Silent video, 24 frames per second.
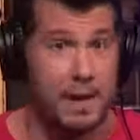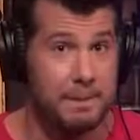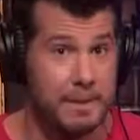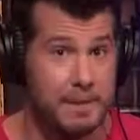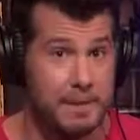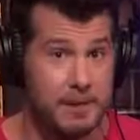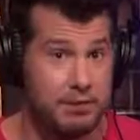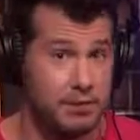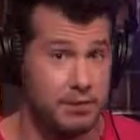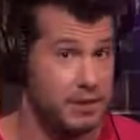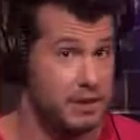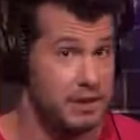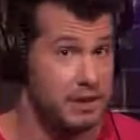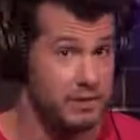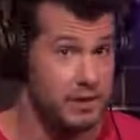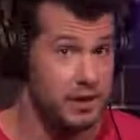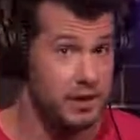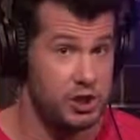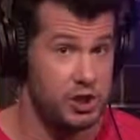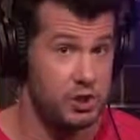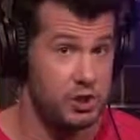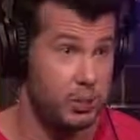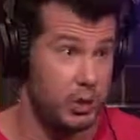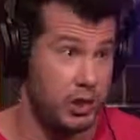Now, that being said, there's a
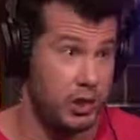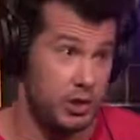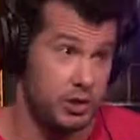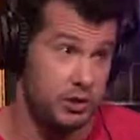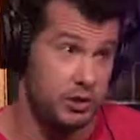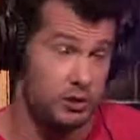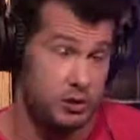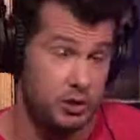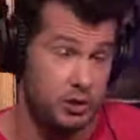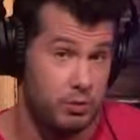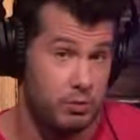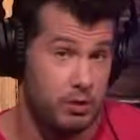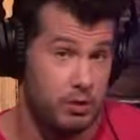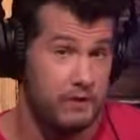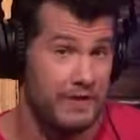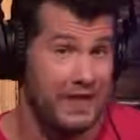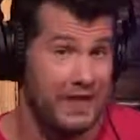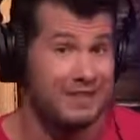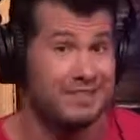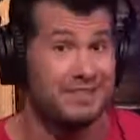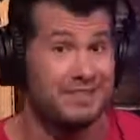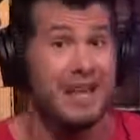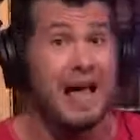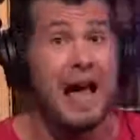different issue where YouTube, if
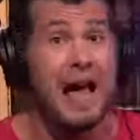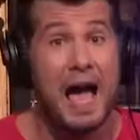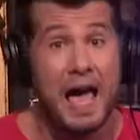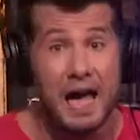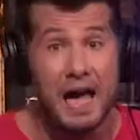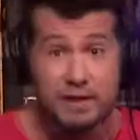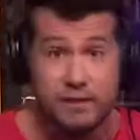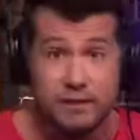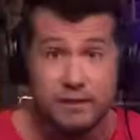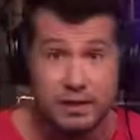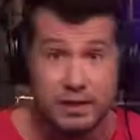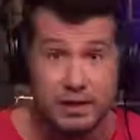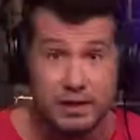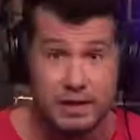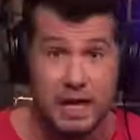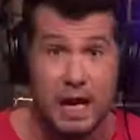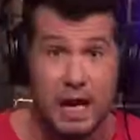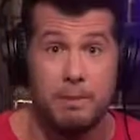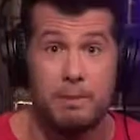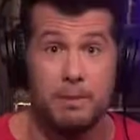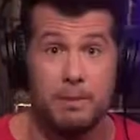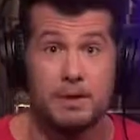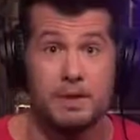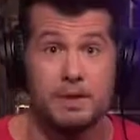they lie, for
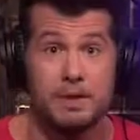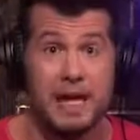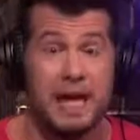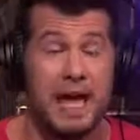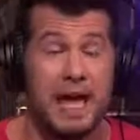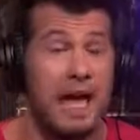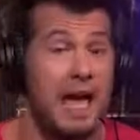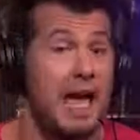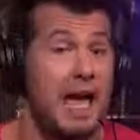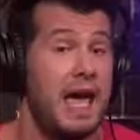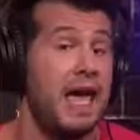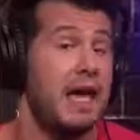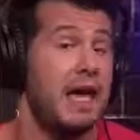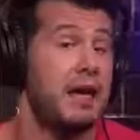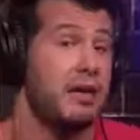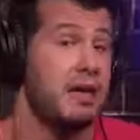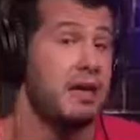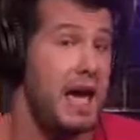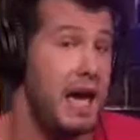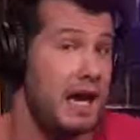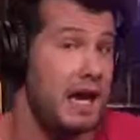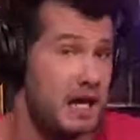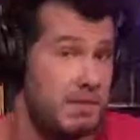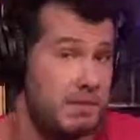example, and say, hey, you're
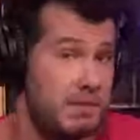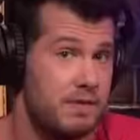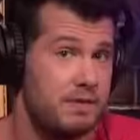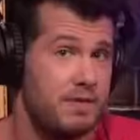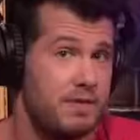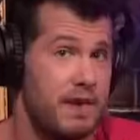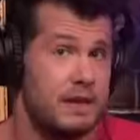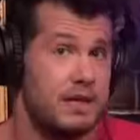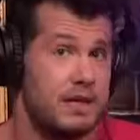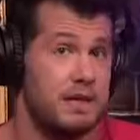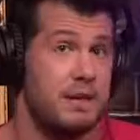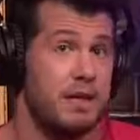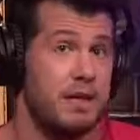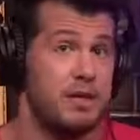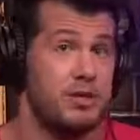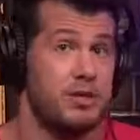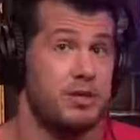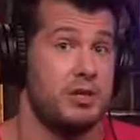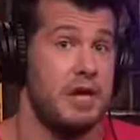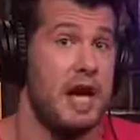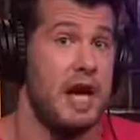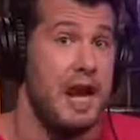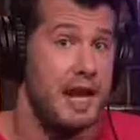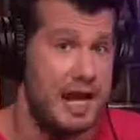not going to be affected because
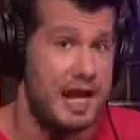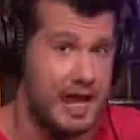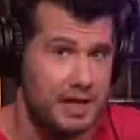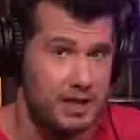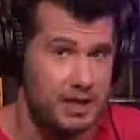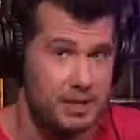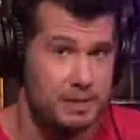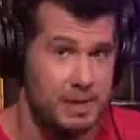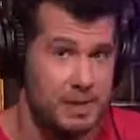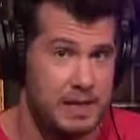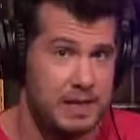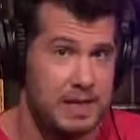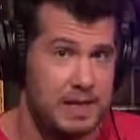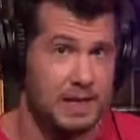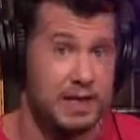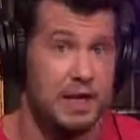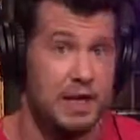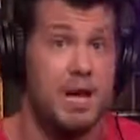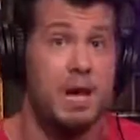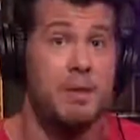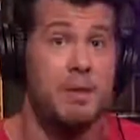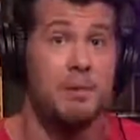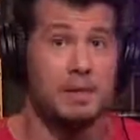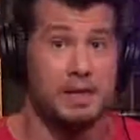you're not hate
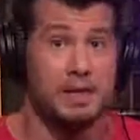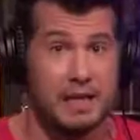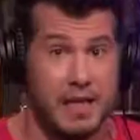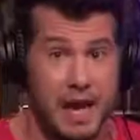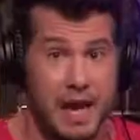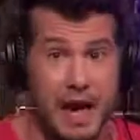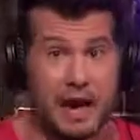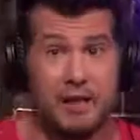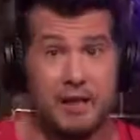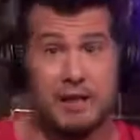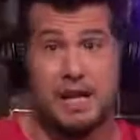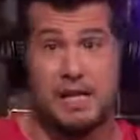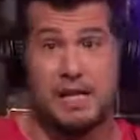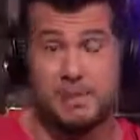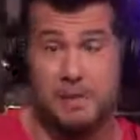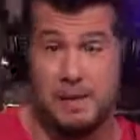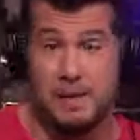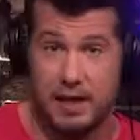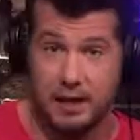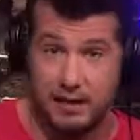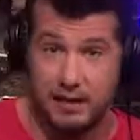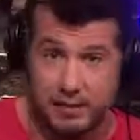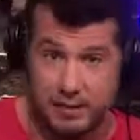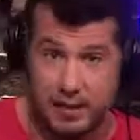speaking, but then they hire the
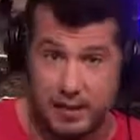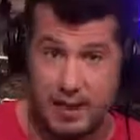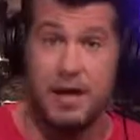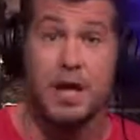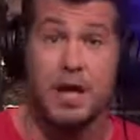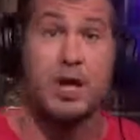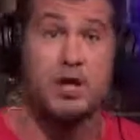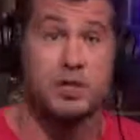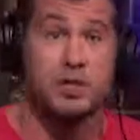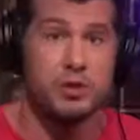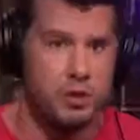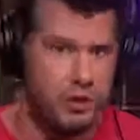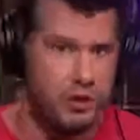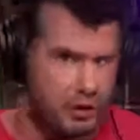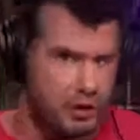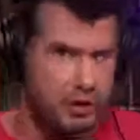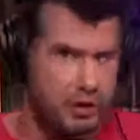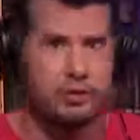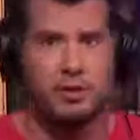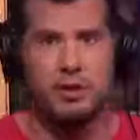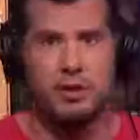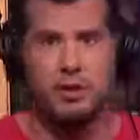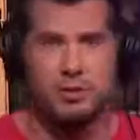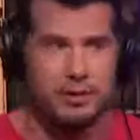SPLC. So
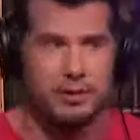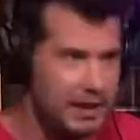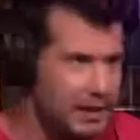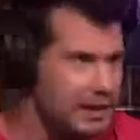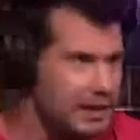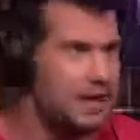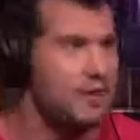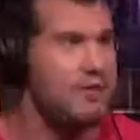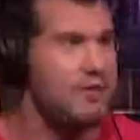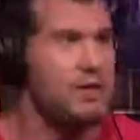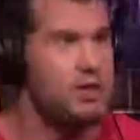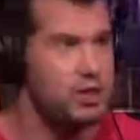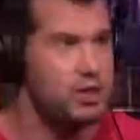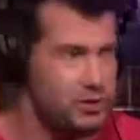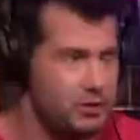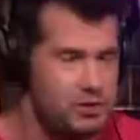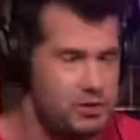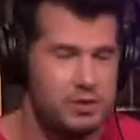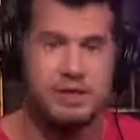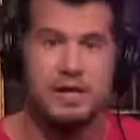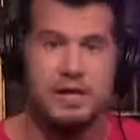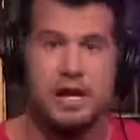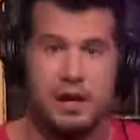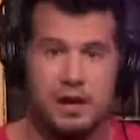there are a litany of
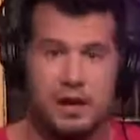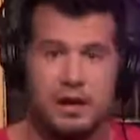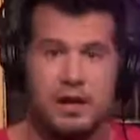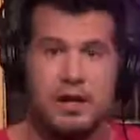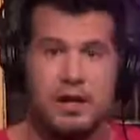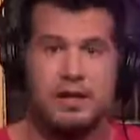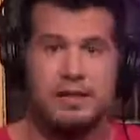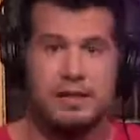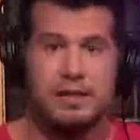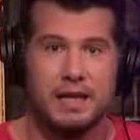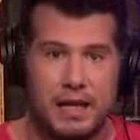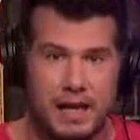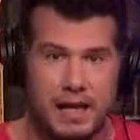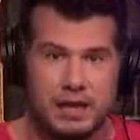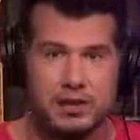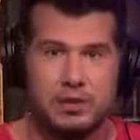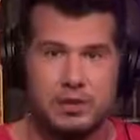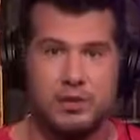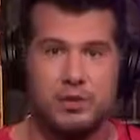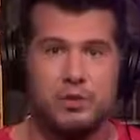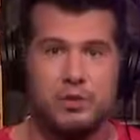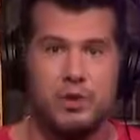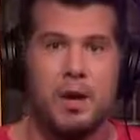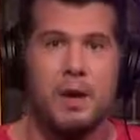issues there to get
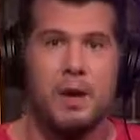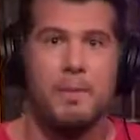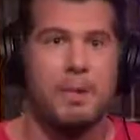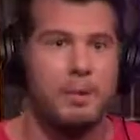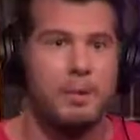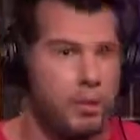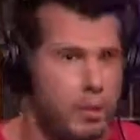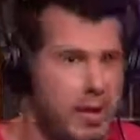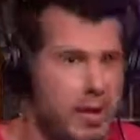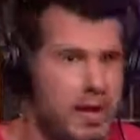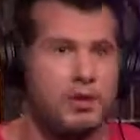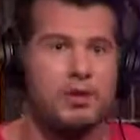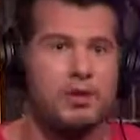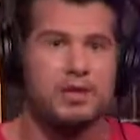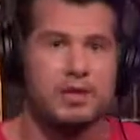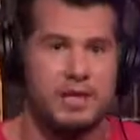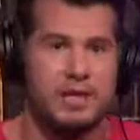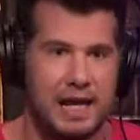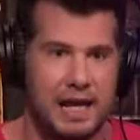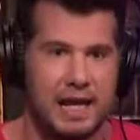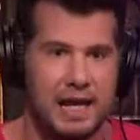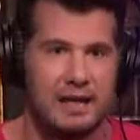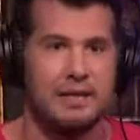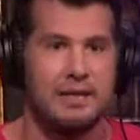into. But we
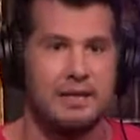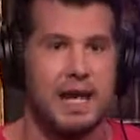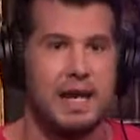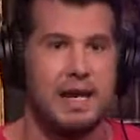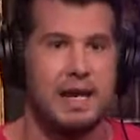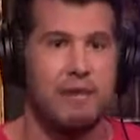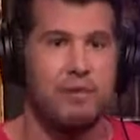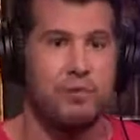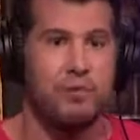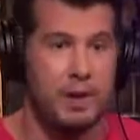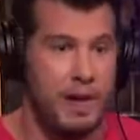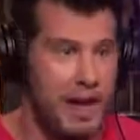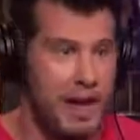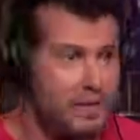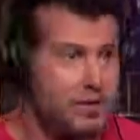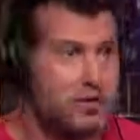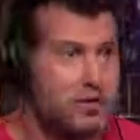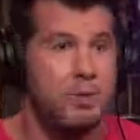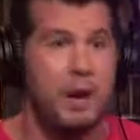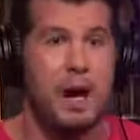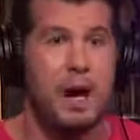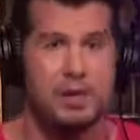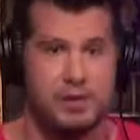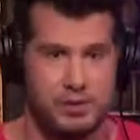understand that if we have
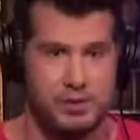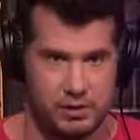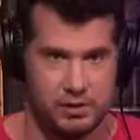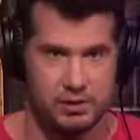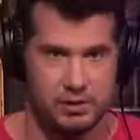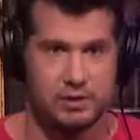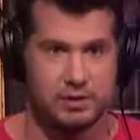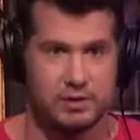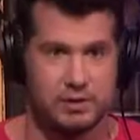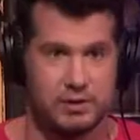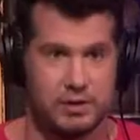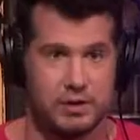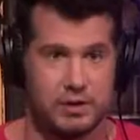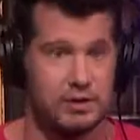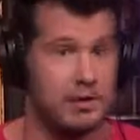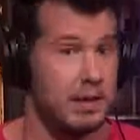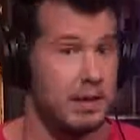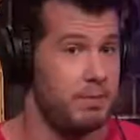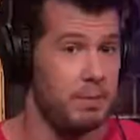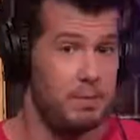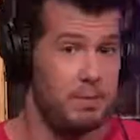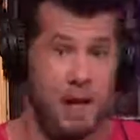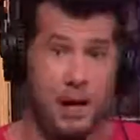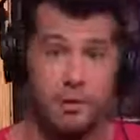sponsors, for
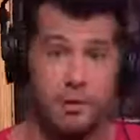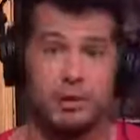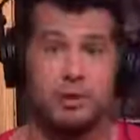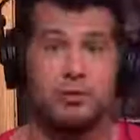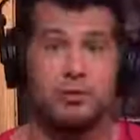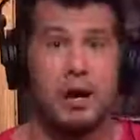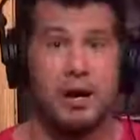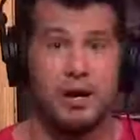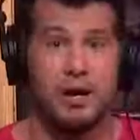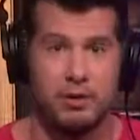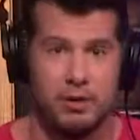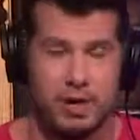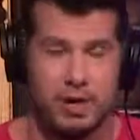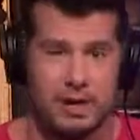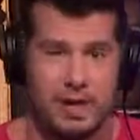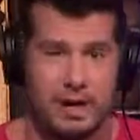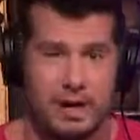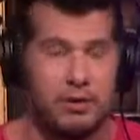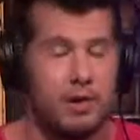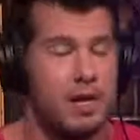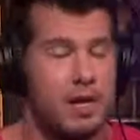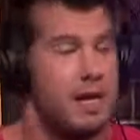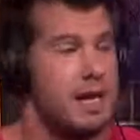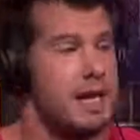example, like Prepare with Crowder right
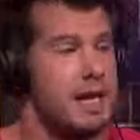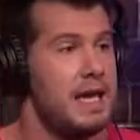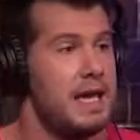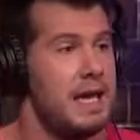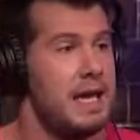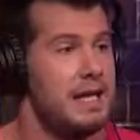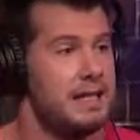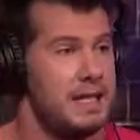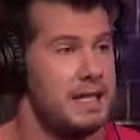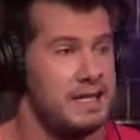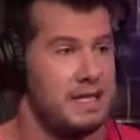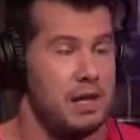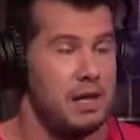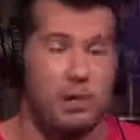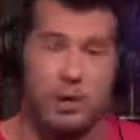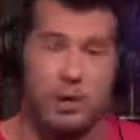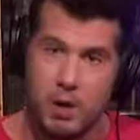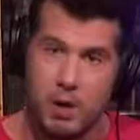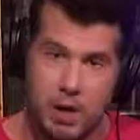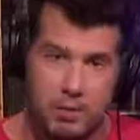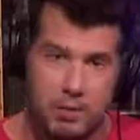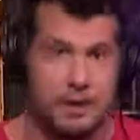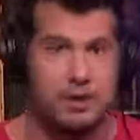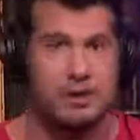now, and they
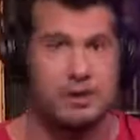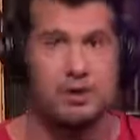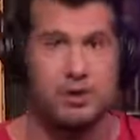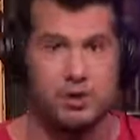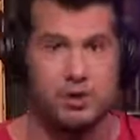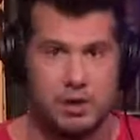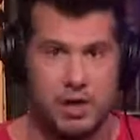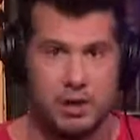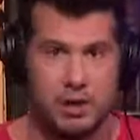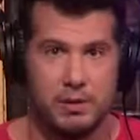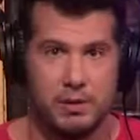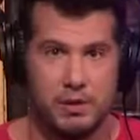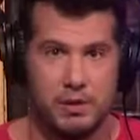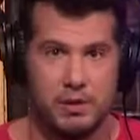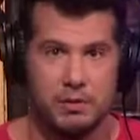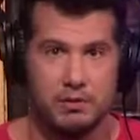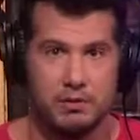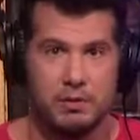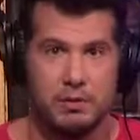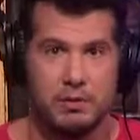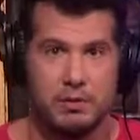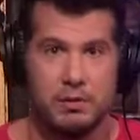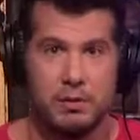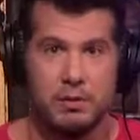don't want to be associated with
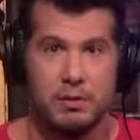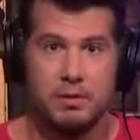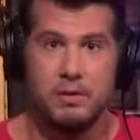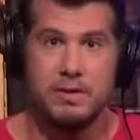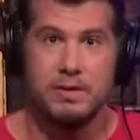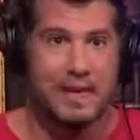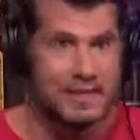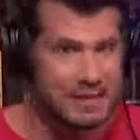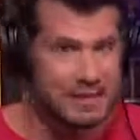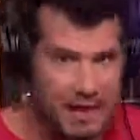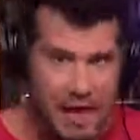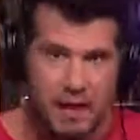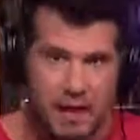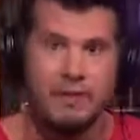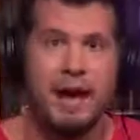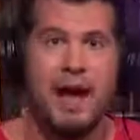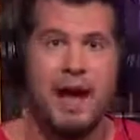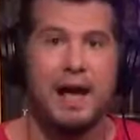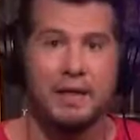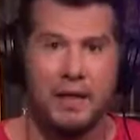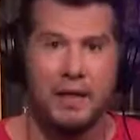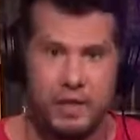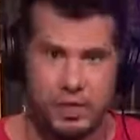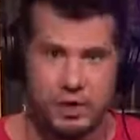you, that's not a
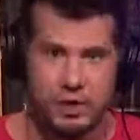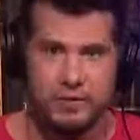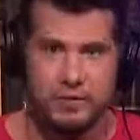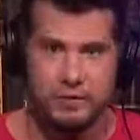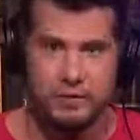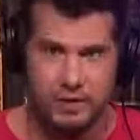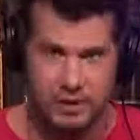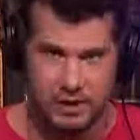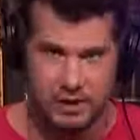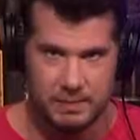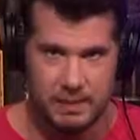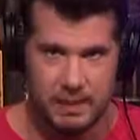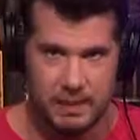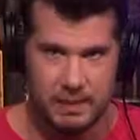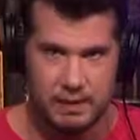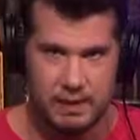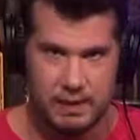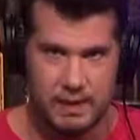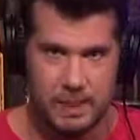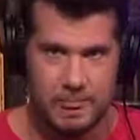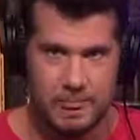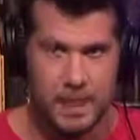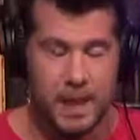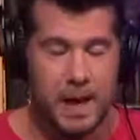violation of free
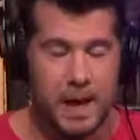speech.